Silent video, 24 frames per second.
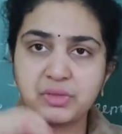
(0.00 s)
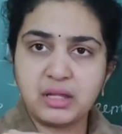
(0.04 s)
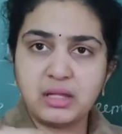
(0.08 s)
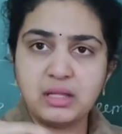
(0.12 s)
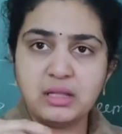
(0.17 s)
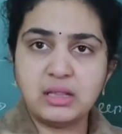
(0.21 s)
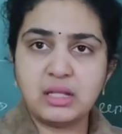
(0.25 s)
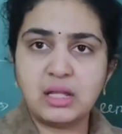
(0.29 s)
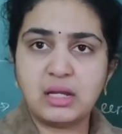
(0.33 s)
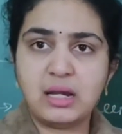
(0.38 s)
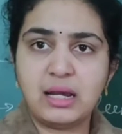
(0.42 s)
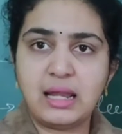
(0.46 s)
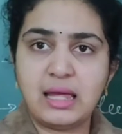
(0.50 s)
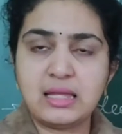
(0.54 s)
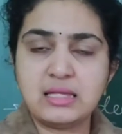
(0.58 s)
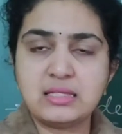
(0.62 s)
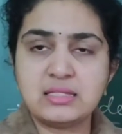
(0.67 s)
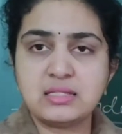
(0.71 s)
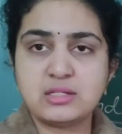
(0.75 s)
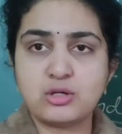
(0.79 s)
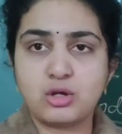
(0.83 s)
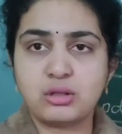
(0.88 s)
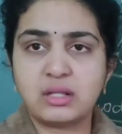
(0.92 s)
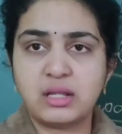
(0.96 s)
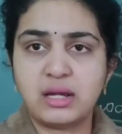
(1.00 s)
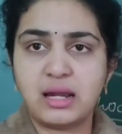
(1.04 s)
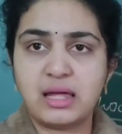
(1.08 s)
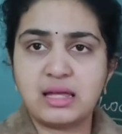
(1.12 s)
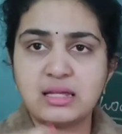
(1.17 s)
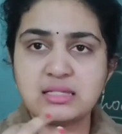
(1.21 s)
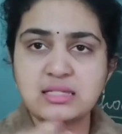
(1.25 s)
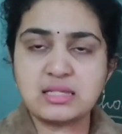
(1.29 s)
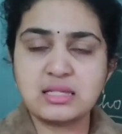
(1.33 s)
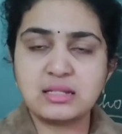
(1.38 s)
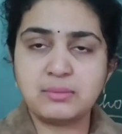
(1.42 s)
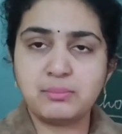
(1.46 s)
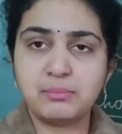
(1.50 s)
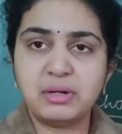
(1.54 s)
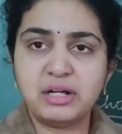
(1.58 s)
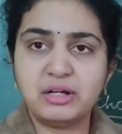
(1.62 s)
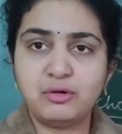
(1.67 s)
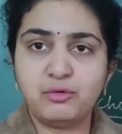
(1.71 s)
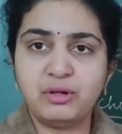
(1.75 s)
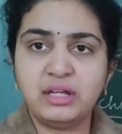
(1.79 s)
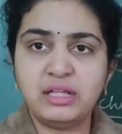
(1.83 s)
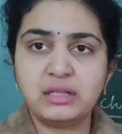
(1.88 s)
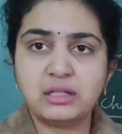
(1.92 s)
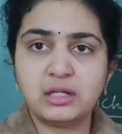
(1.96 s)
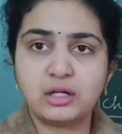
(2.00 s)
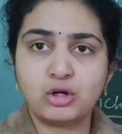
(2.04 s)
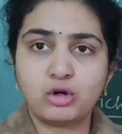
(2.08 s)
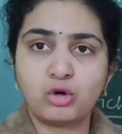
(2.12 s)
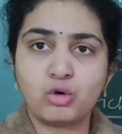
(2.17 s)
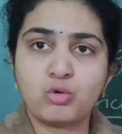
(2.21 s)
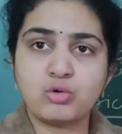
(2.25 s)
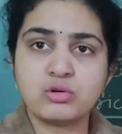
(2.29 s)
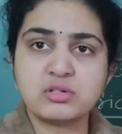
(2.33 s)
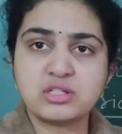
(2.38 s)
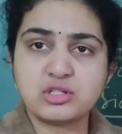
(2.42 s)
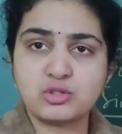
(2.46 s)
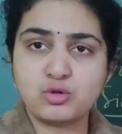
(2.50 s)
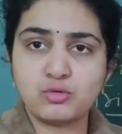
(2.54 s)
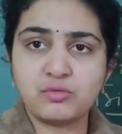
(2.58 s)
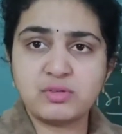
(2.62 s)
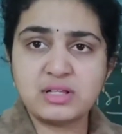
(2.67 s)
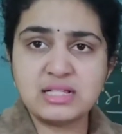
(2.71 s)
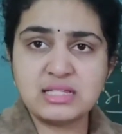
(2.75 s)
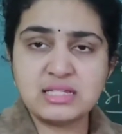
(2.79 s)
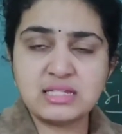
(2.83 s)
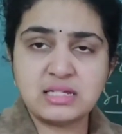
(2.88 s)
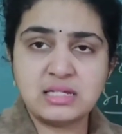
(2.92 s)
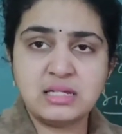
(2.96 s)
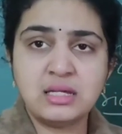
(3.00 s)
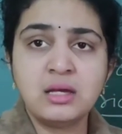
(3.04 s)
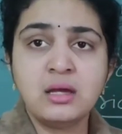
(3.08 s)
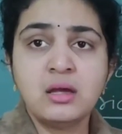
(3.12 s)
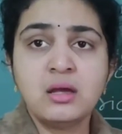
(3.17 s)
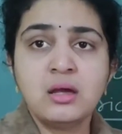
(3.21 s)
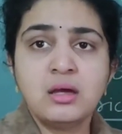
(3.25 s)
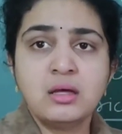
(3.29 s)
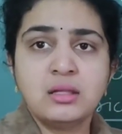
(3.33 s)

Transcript: in the legs, on the legs in between the toes, you will see